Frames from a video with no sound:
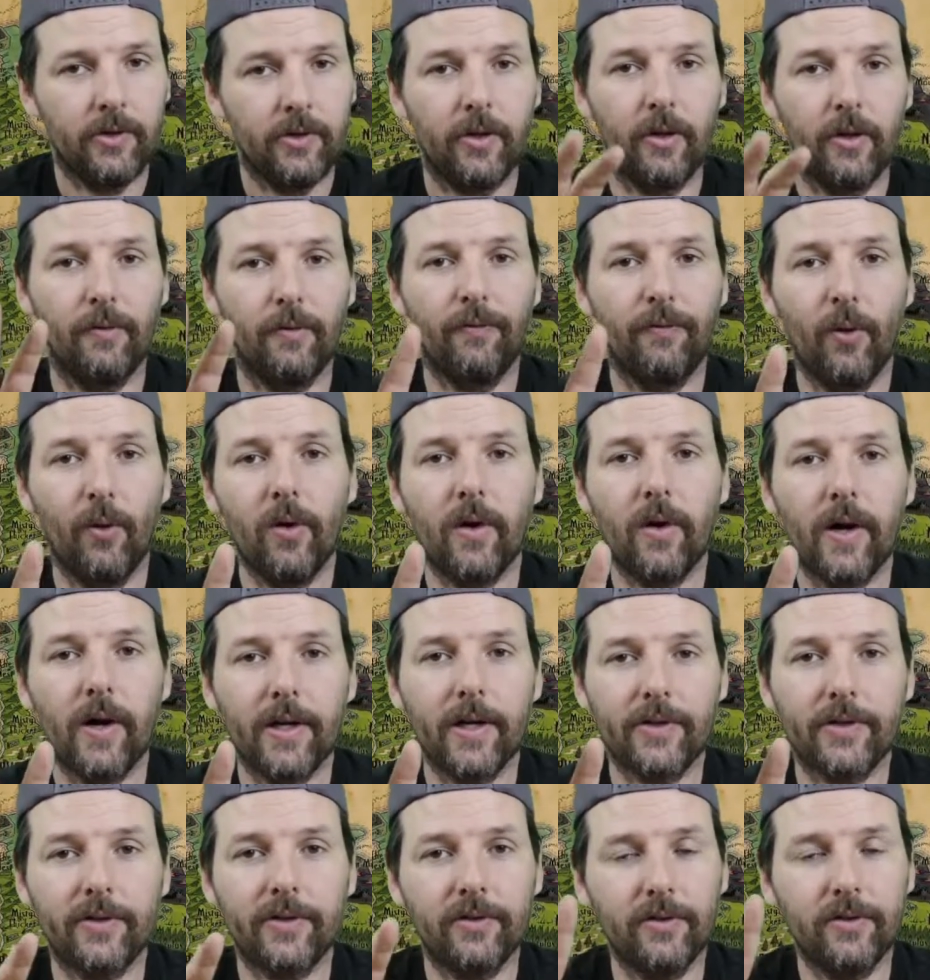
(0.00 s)
So there are 4
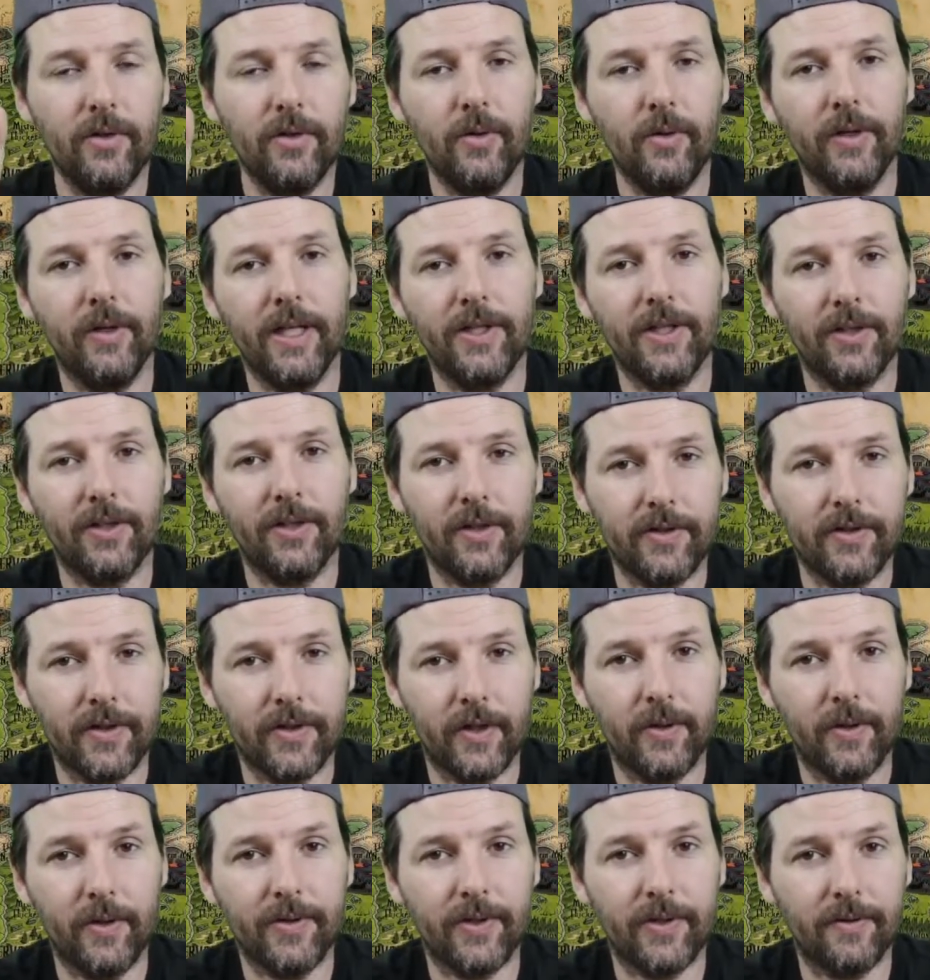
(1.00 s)
augs, 2 in each of the
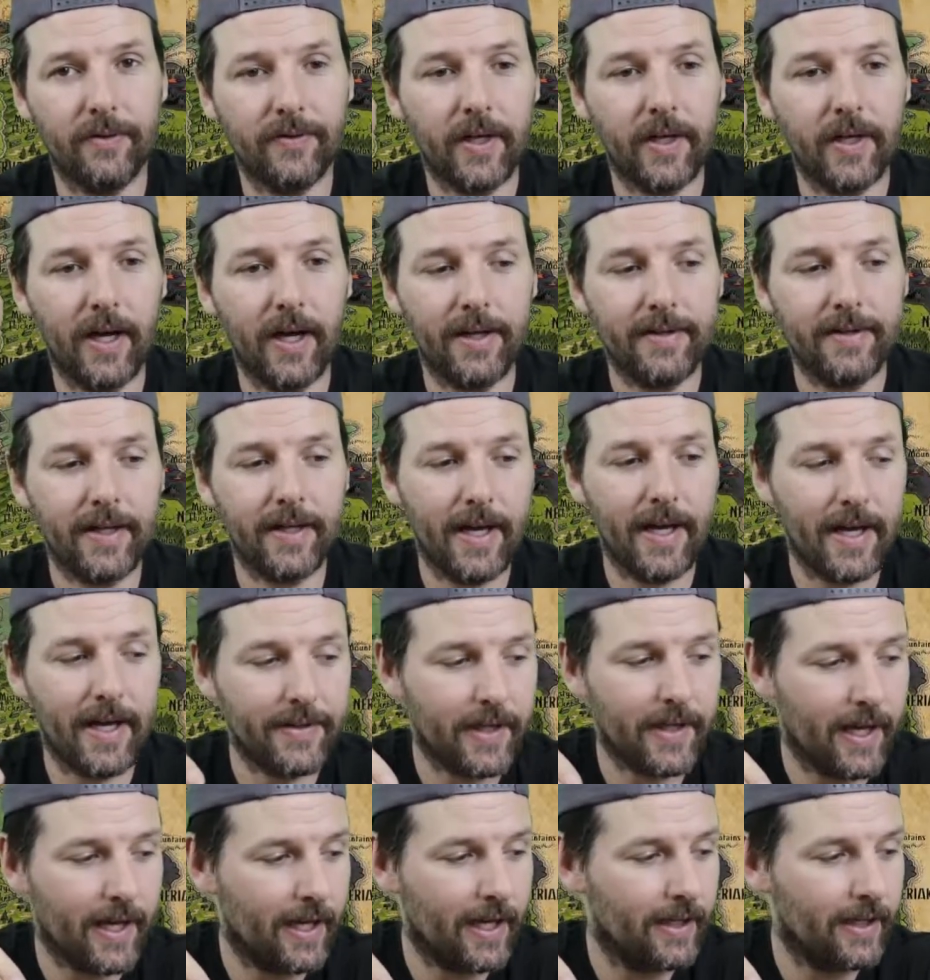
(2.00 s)
zones of
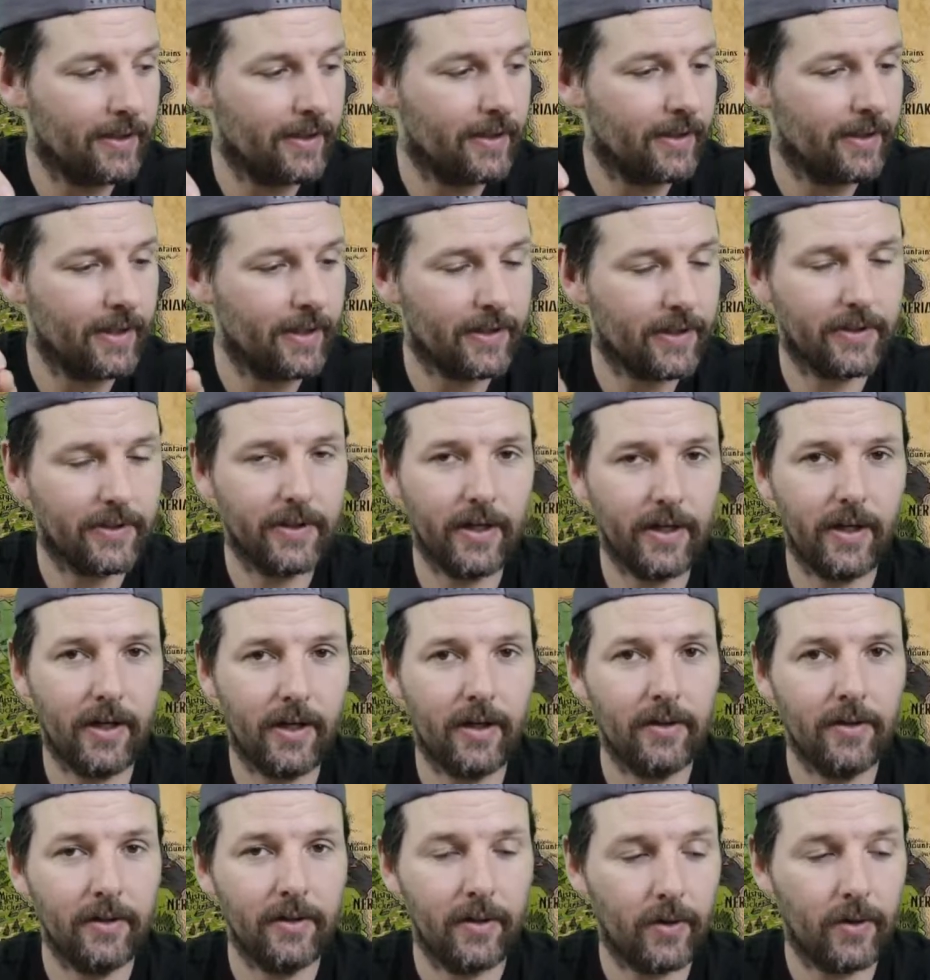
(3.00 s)
Kod'Taz and
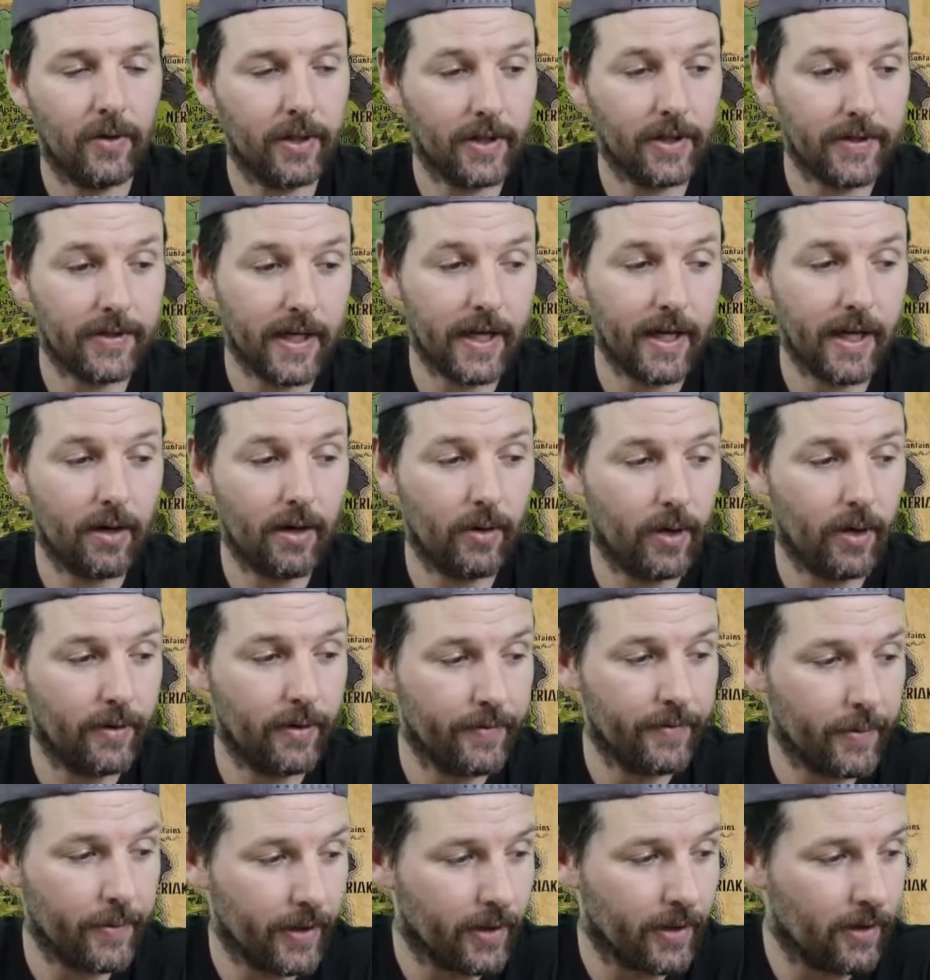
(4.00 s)
Ixta, or Ixta, whatever
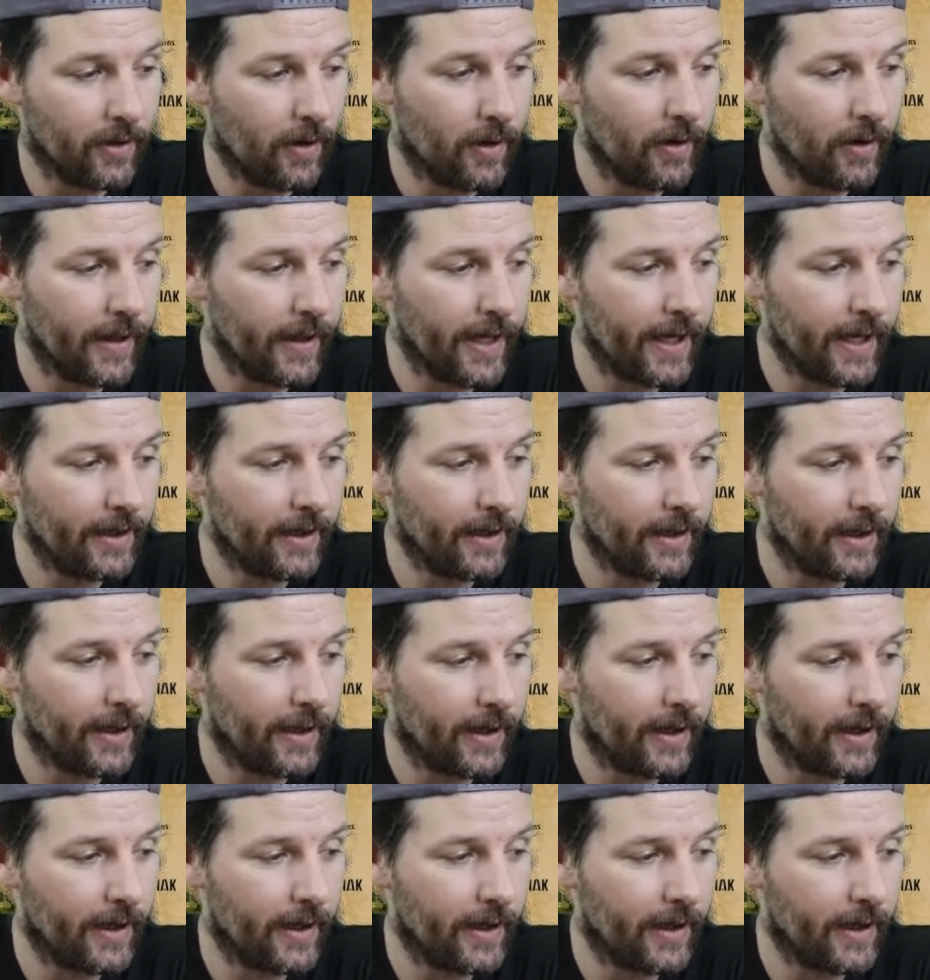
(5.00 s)
you want to call that.